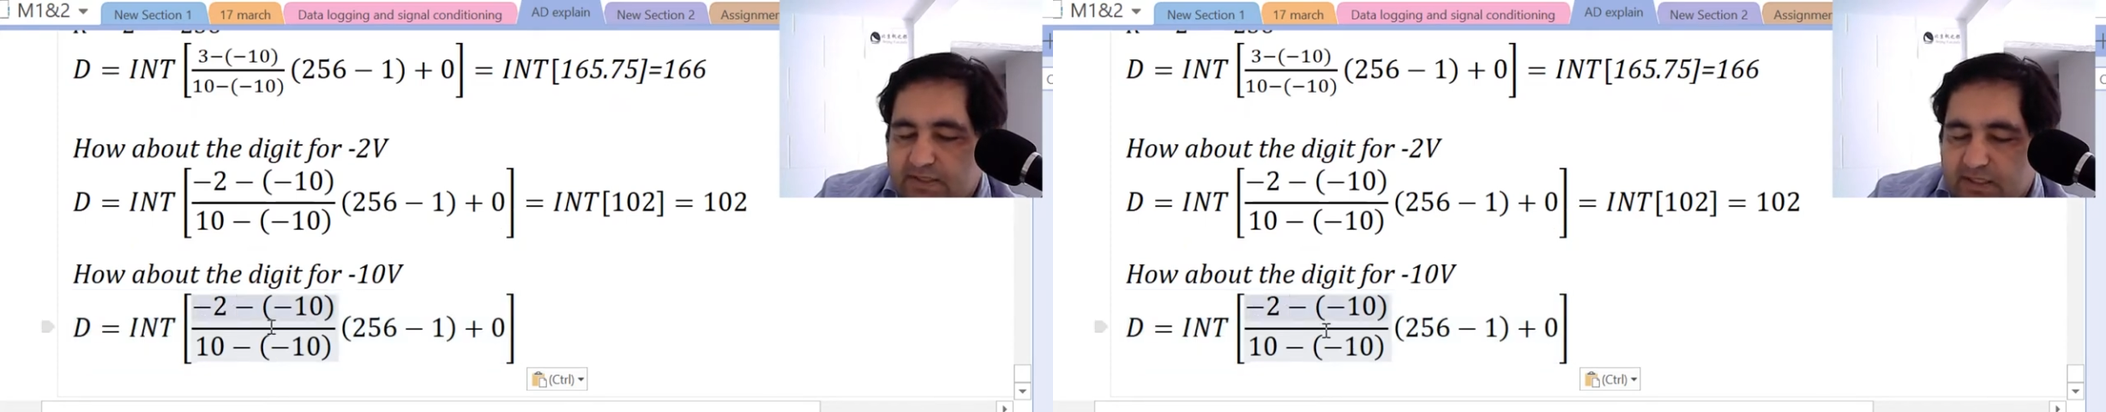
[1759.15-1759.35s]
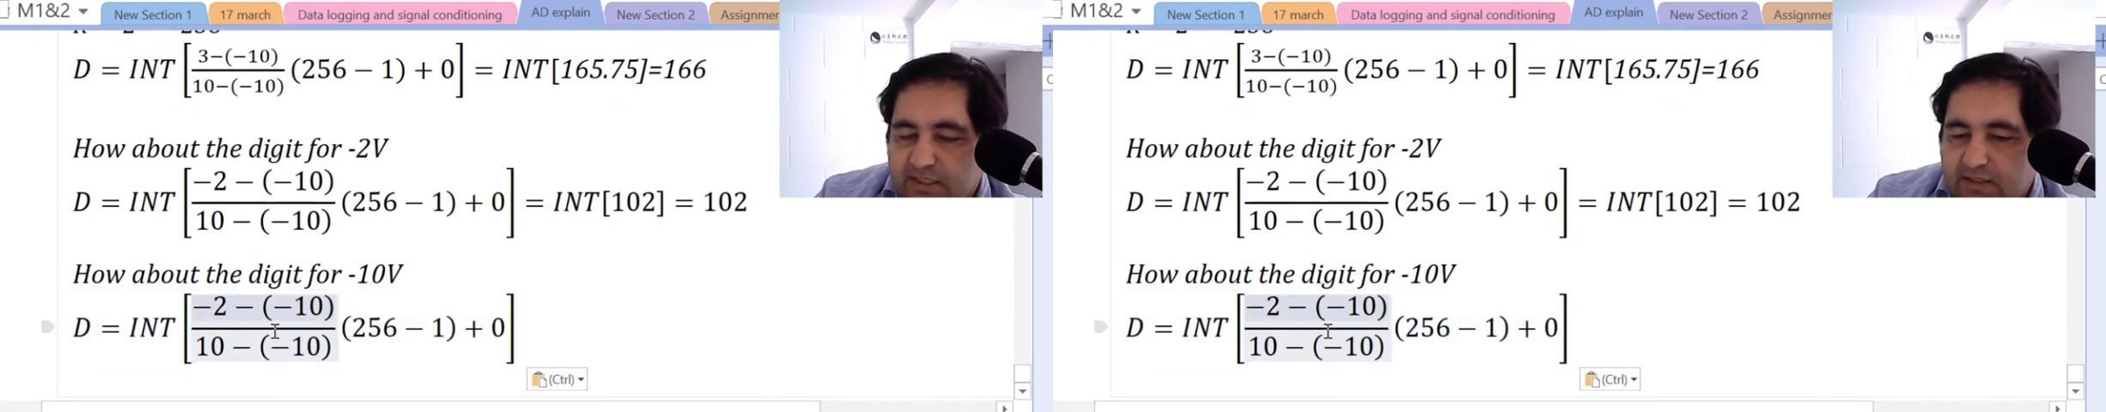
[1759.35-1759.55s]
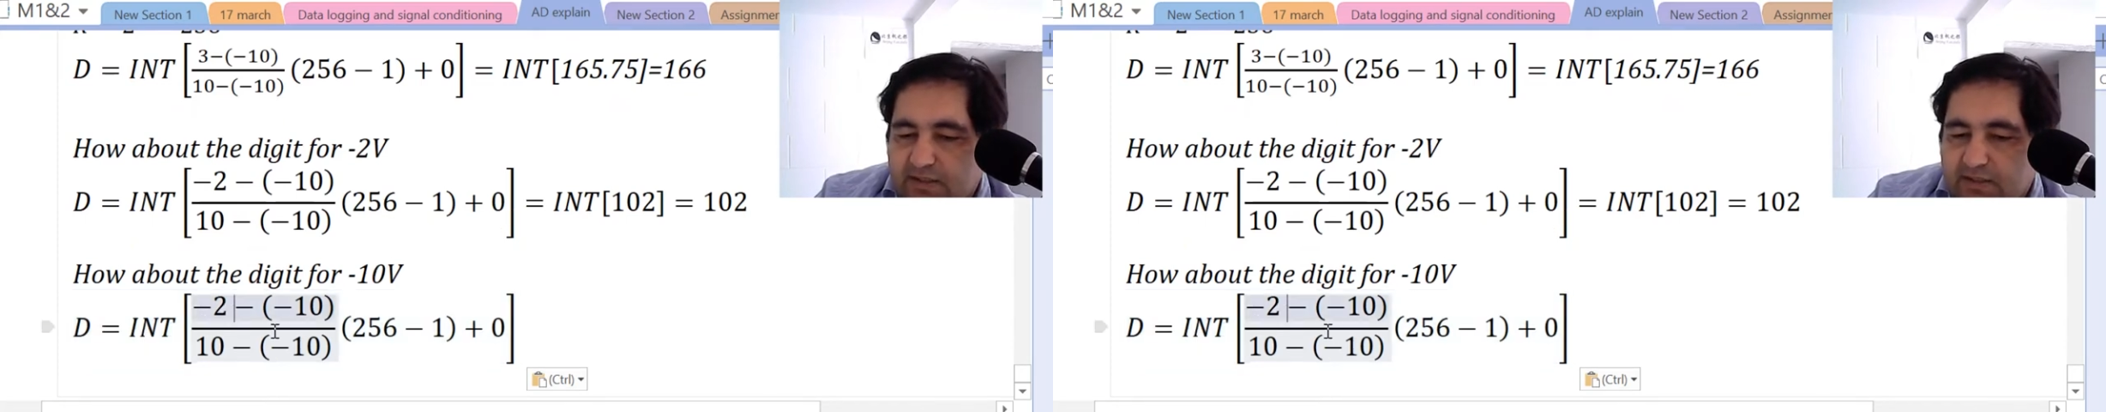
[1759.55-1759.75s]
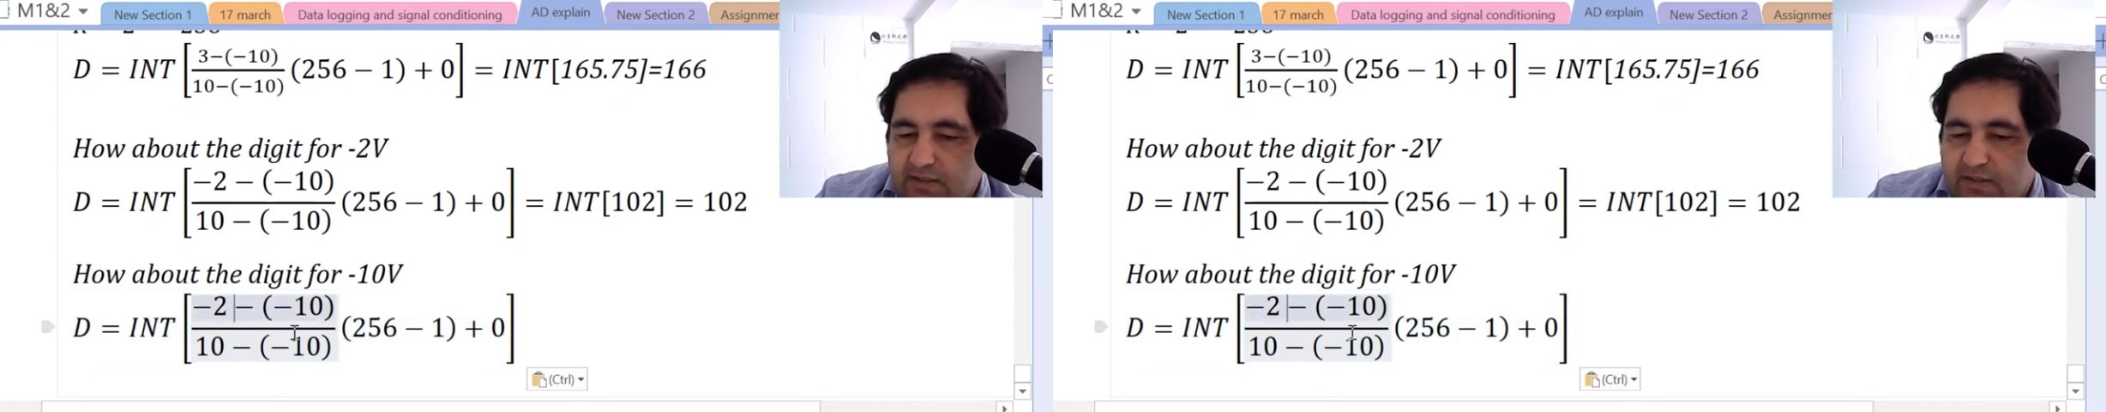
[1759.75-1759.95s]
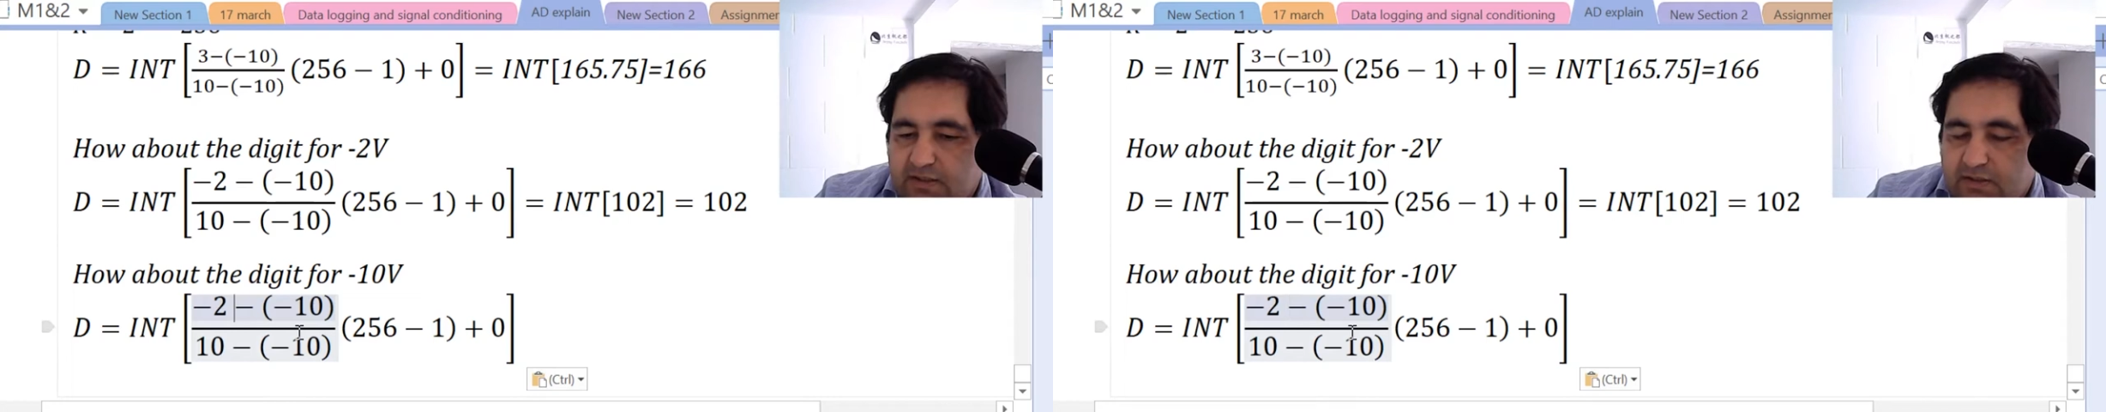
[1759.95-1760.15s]
10,
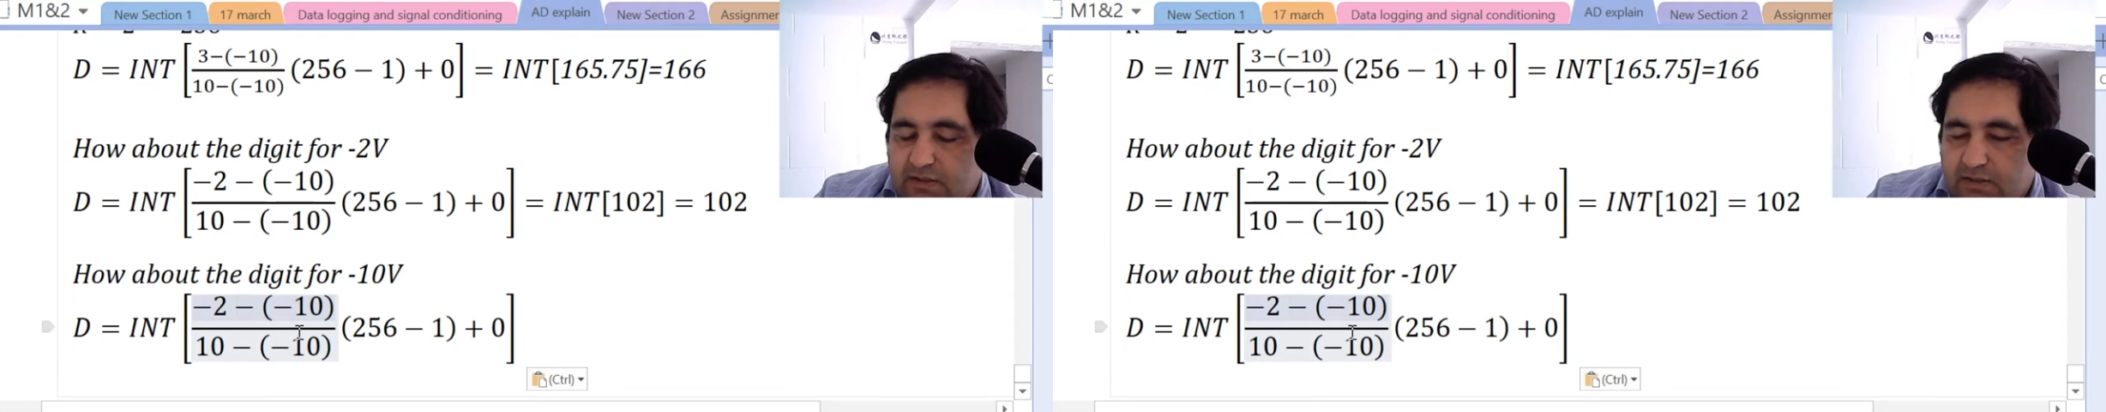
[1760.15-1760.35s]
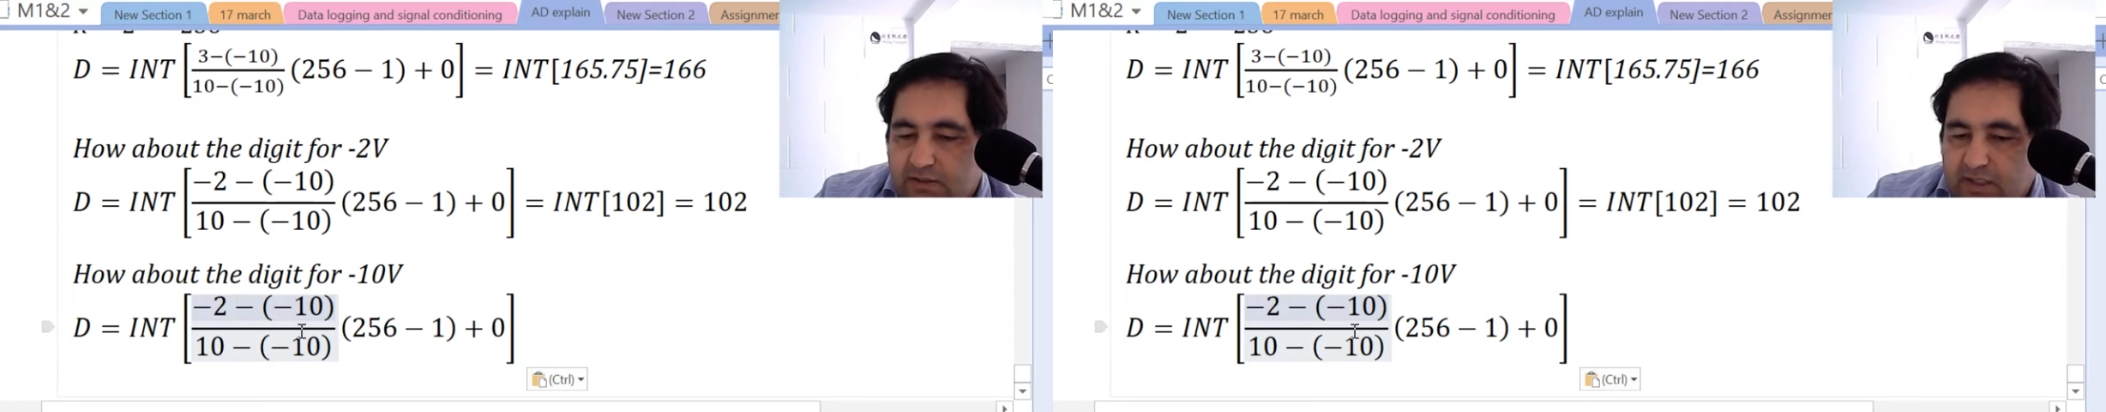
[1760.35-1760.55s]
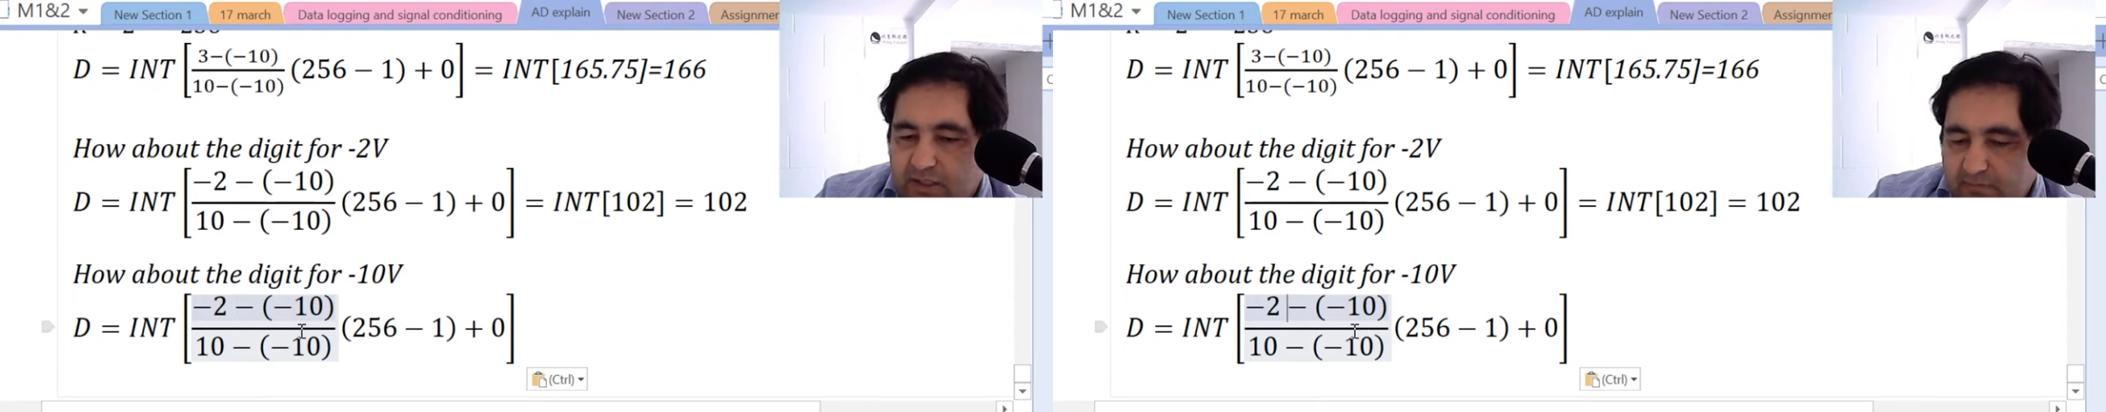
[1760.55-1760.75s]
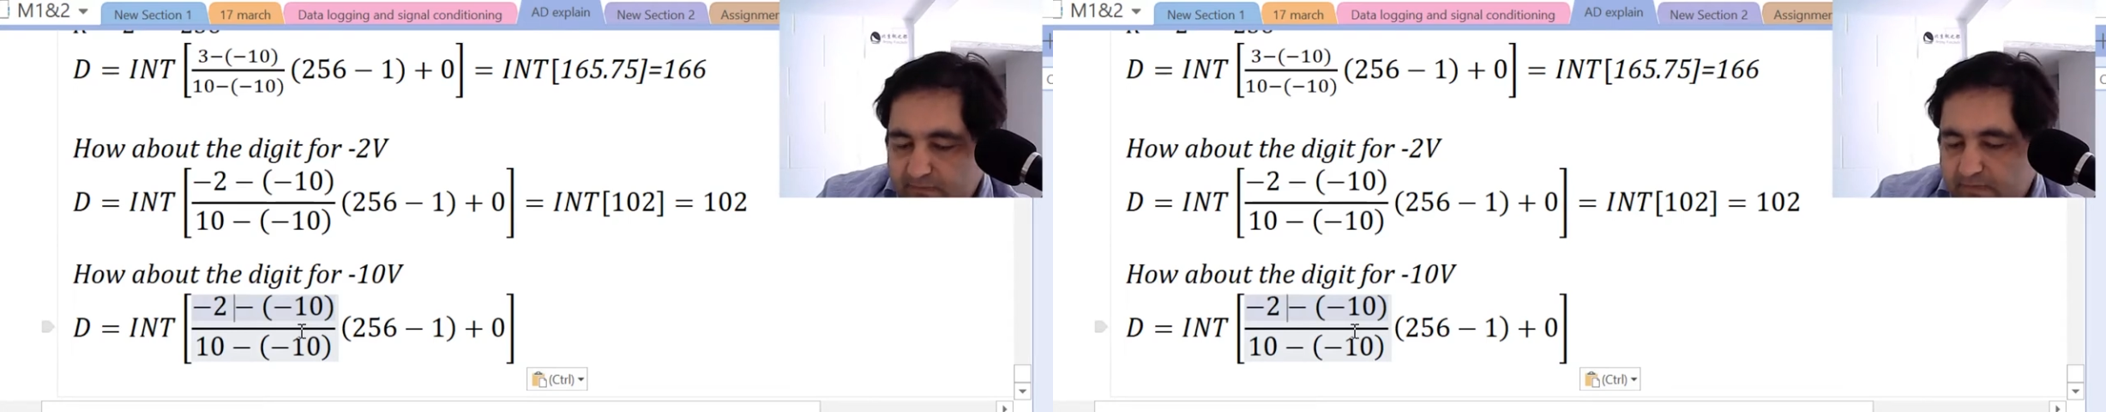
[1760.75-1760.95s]
okay,